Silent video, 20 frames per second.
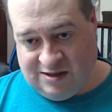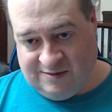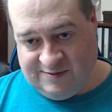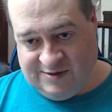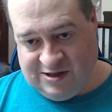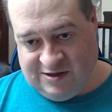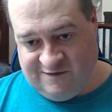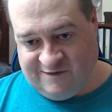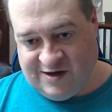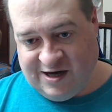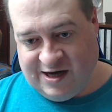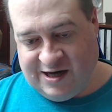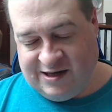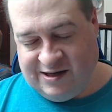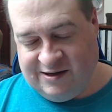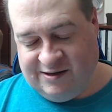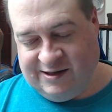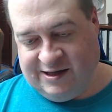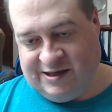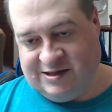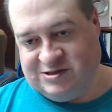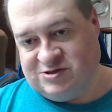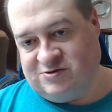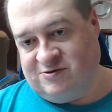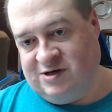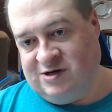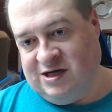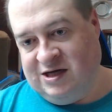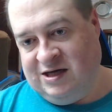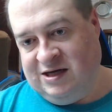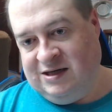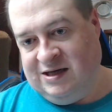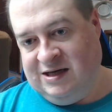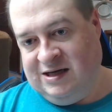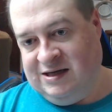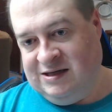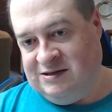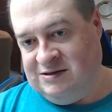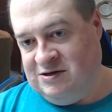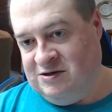I mean, you've got like a screen,
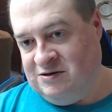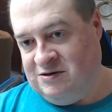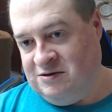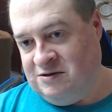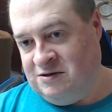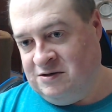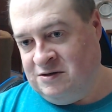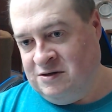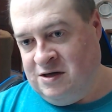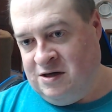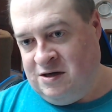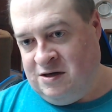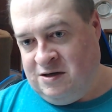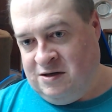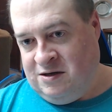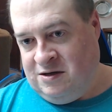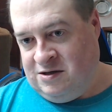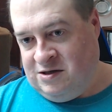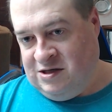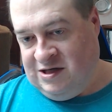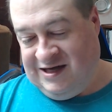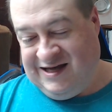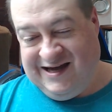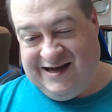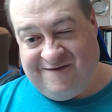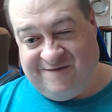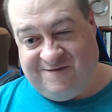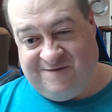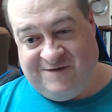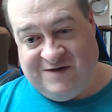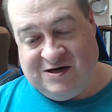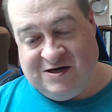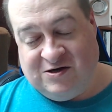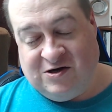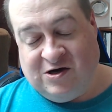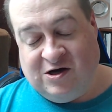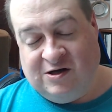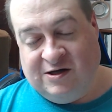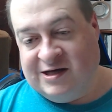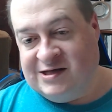and you can't fit it
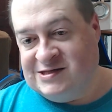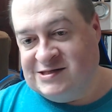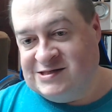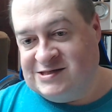all in.